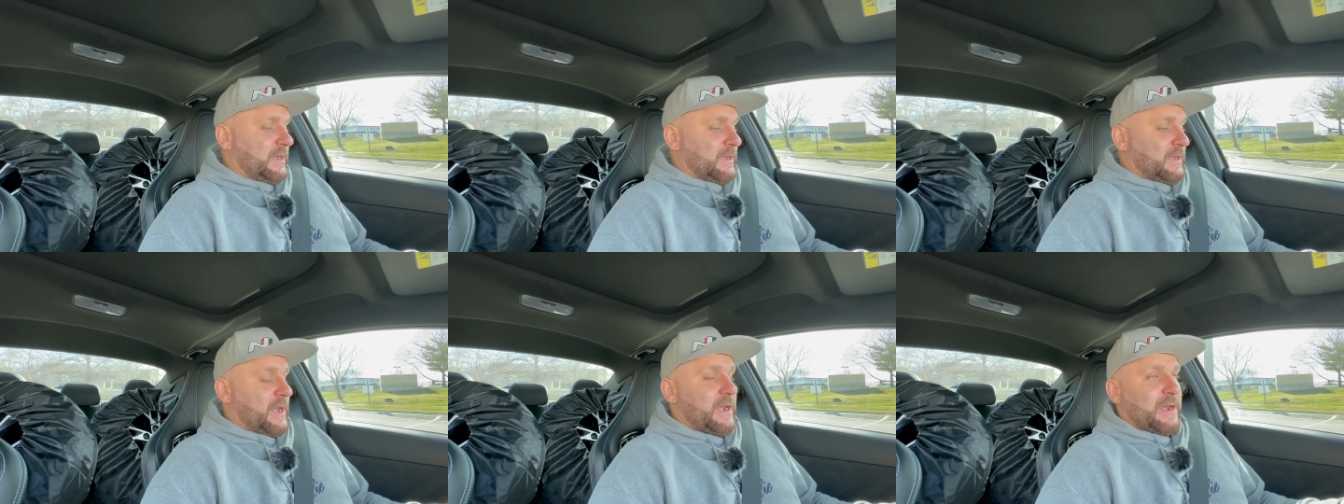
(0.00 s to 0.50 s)

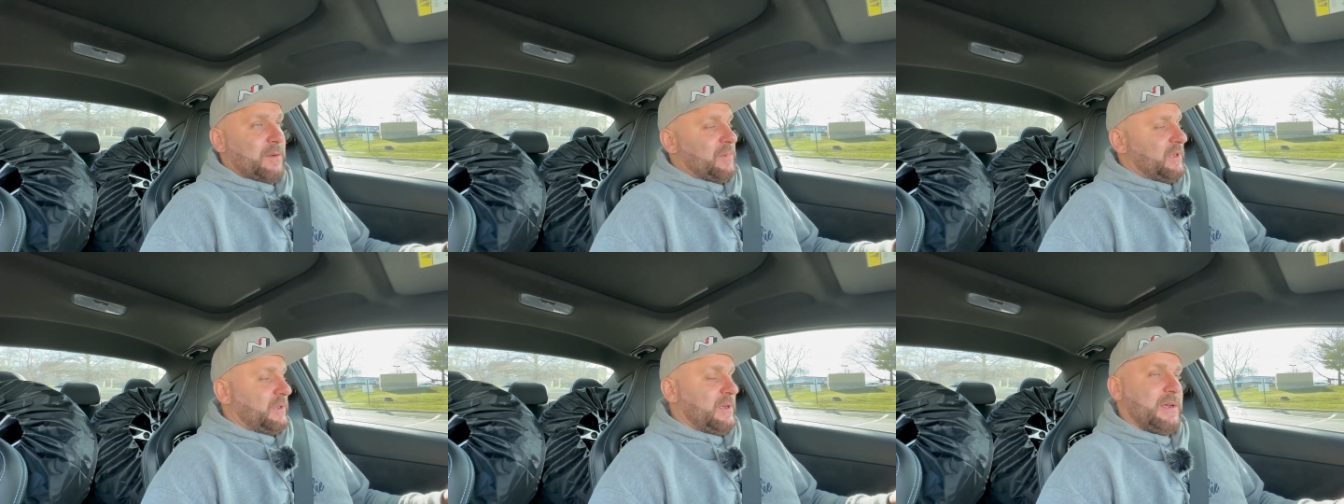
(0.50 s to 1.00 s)
Yeah, I
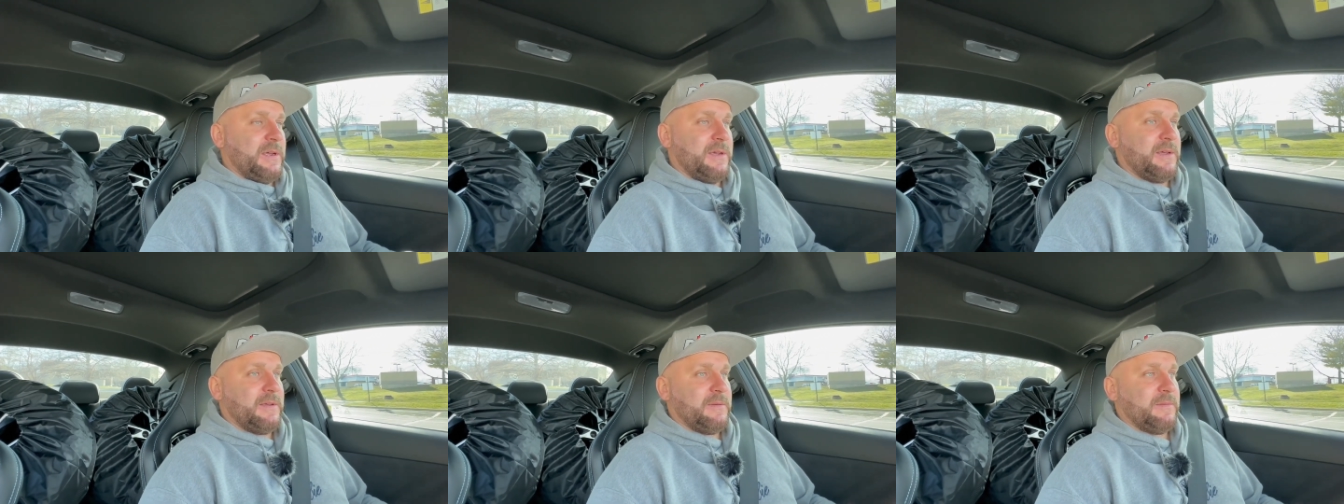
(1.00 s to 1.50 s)
mean,
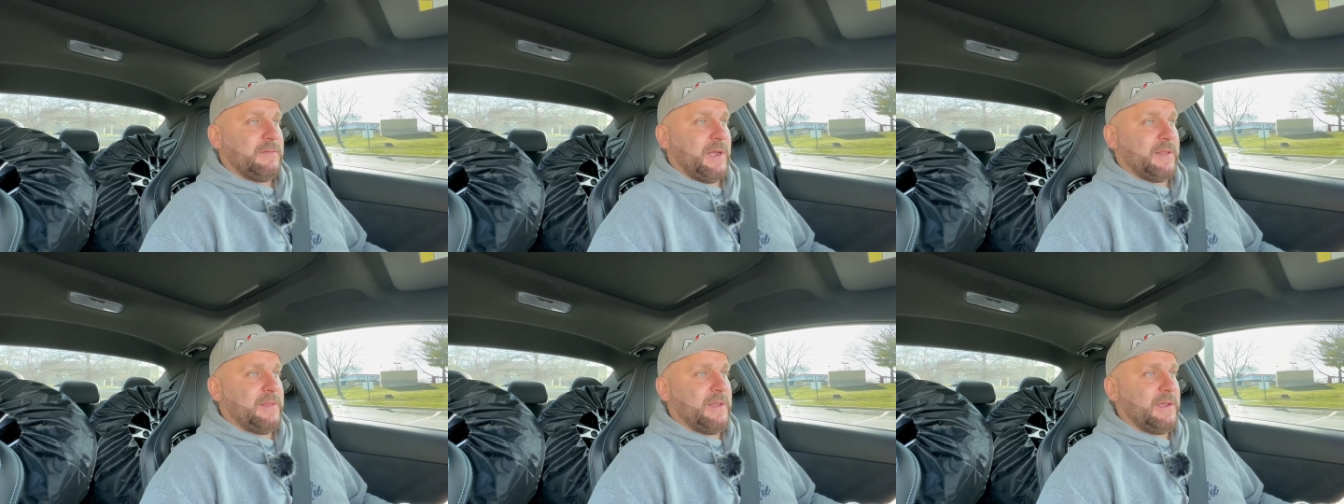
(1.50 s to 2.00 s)

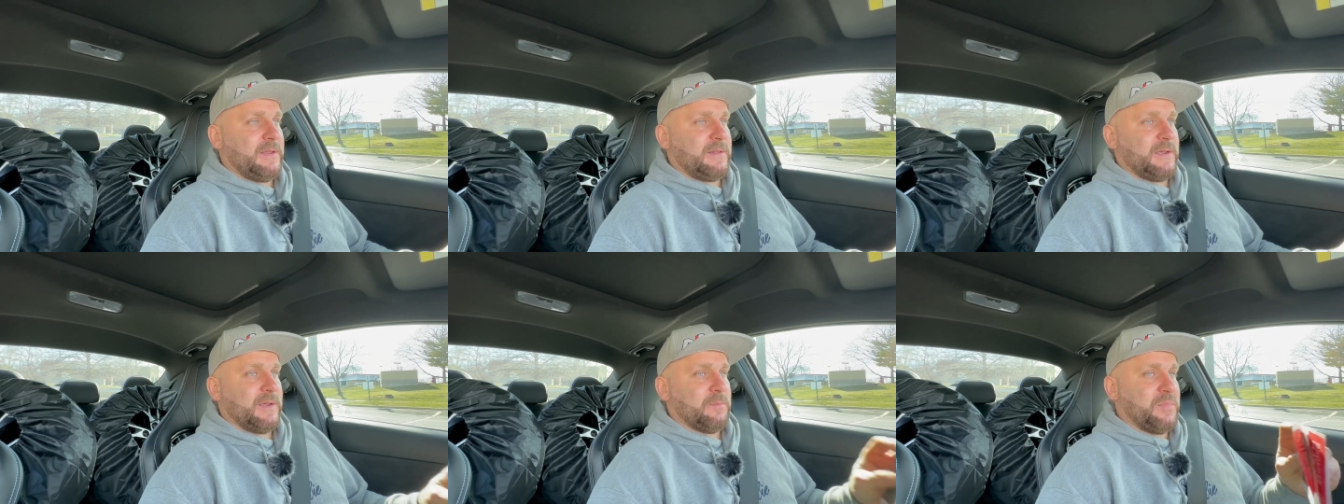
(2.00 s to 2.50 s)
I think
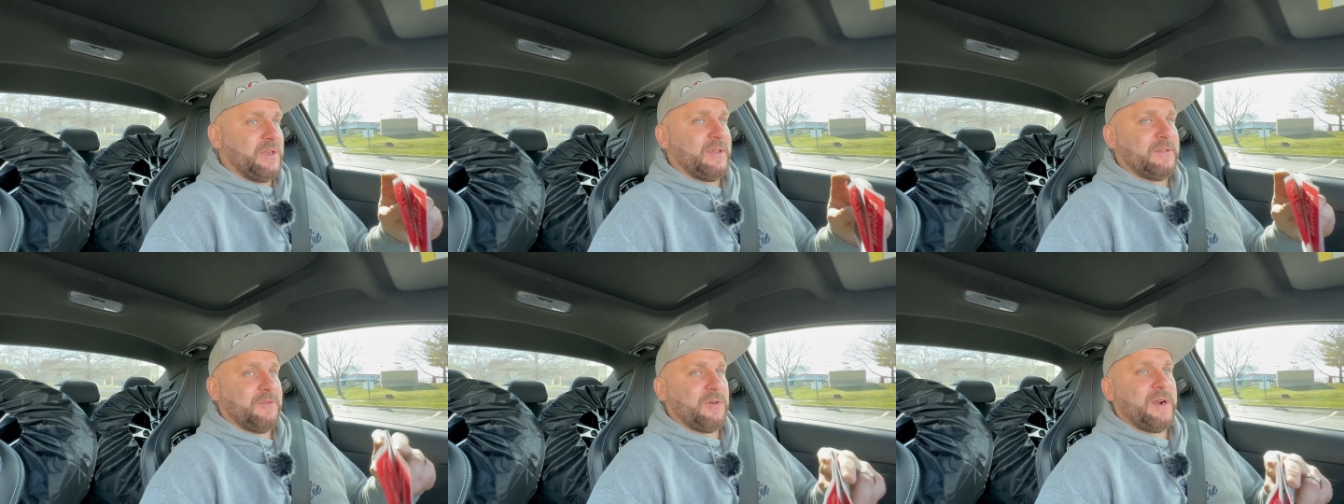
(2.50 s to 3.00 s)
the
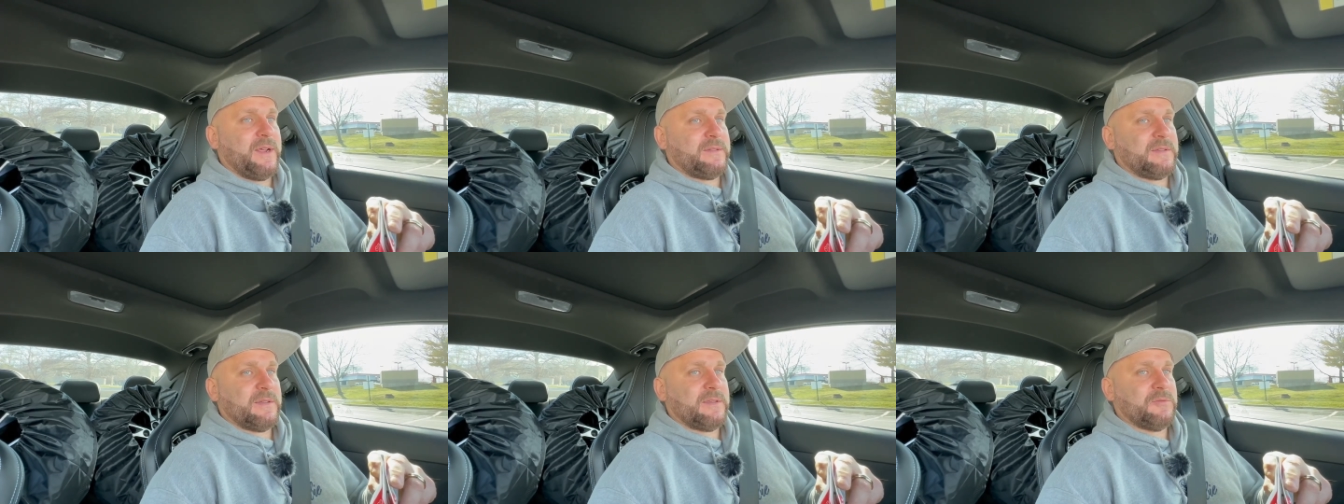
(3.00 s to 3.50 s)

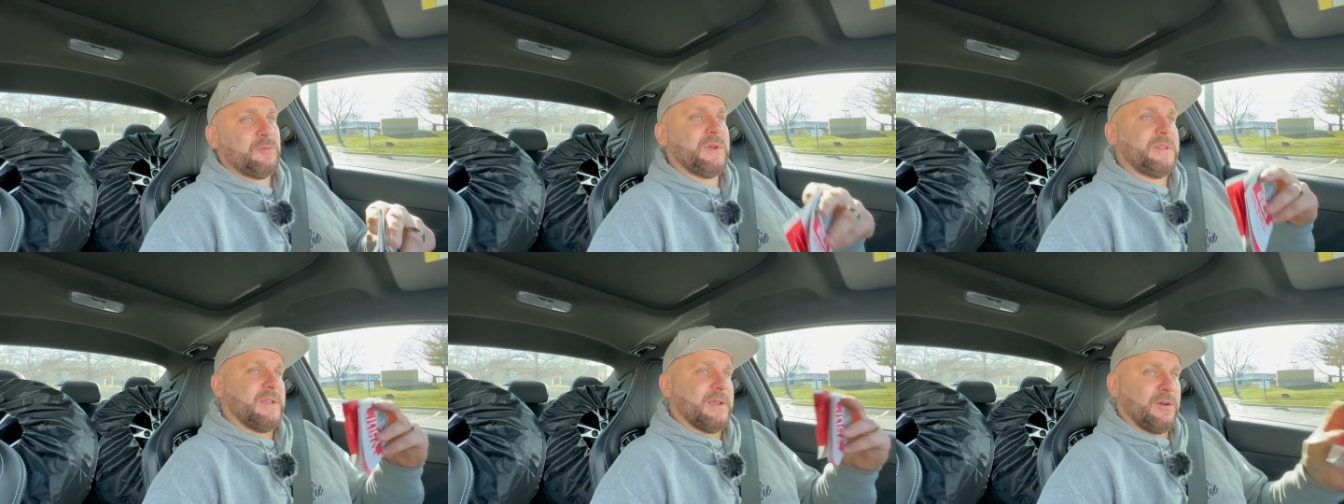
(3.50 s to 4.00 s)
PS4S's
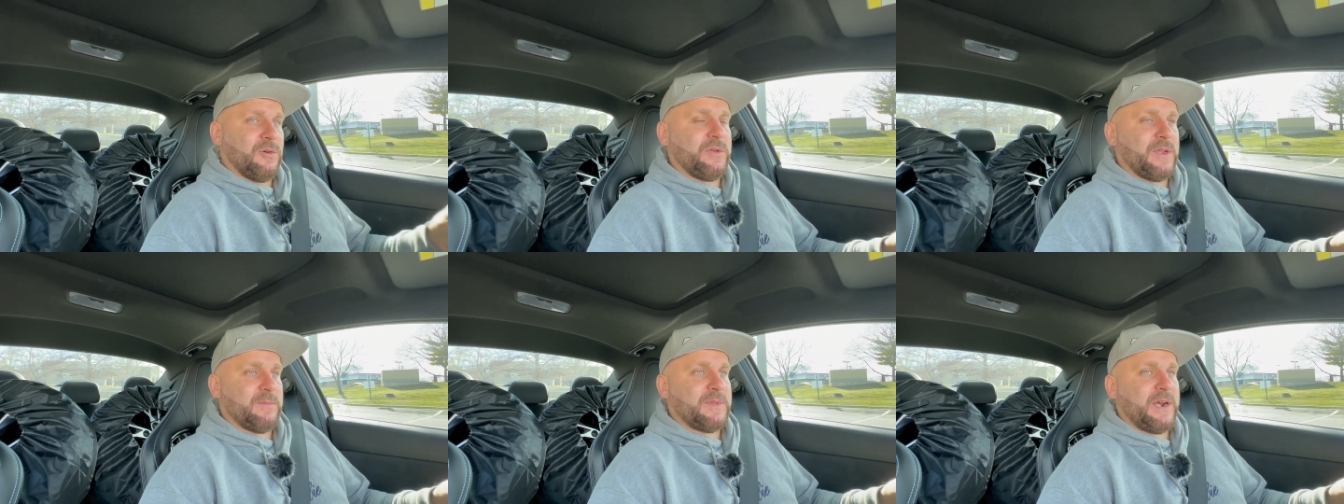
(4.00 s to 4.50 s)
with the
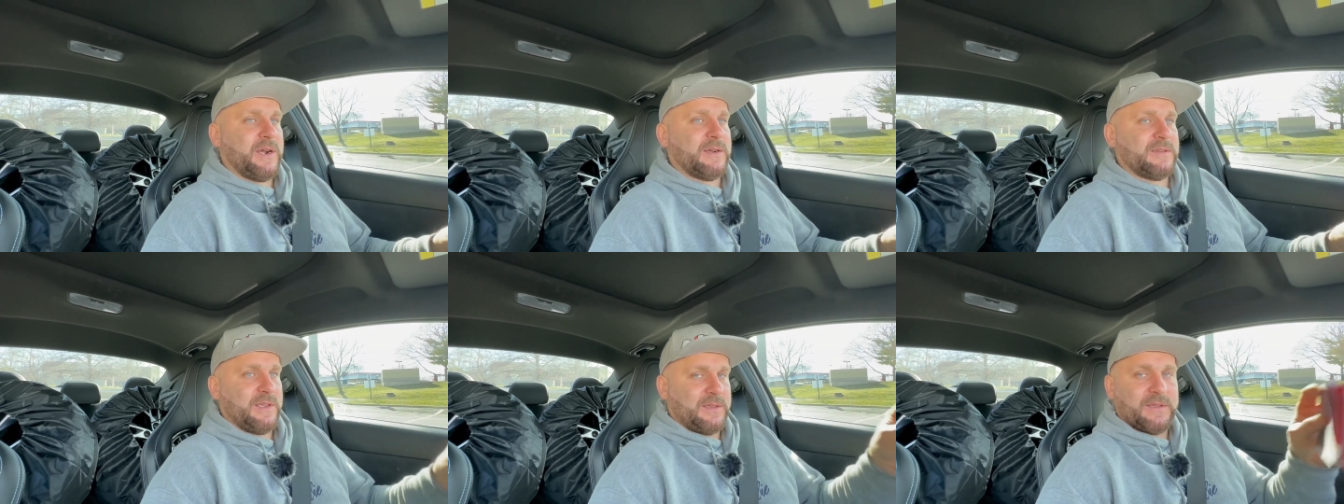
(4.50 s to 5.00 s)
OEM
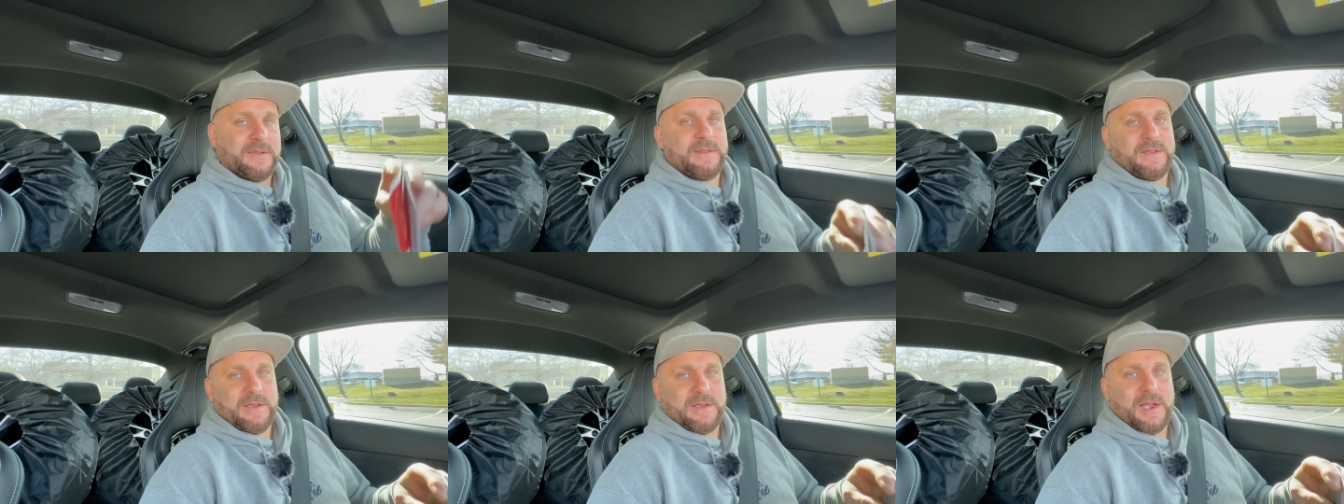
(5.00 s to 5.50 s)
tires, like
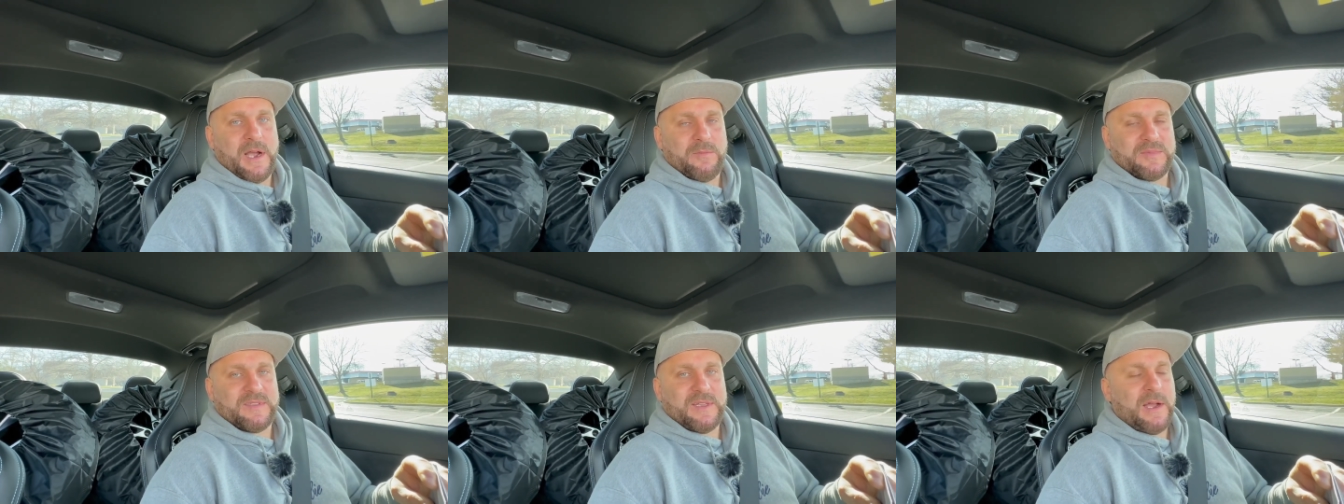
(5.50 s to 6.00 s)
the
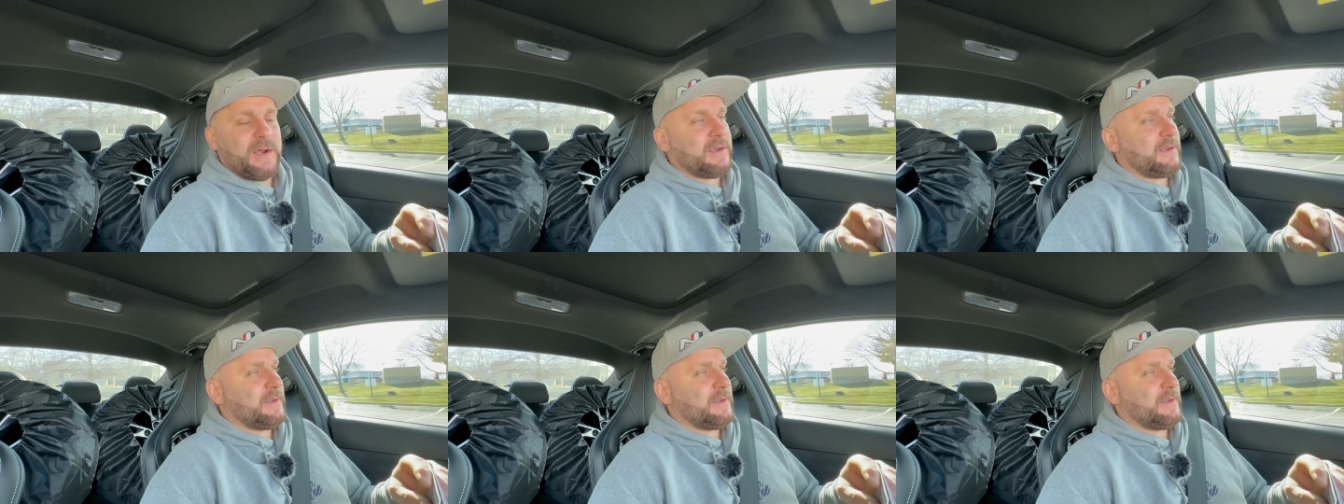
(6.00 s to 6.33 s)
come stock,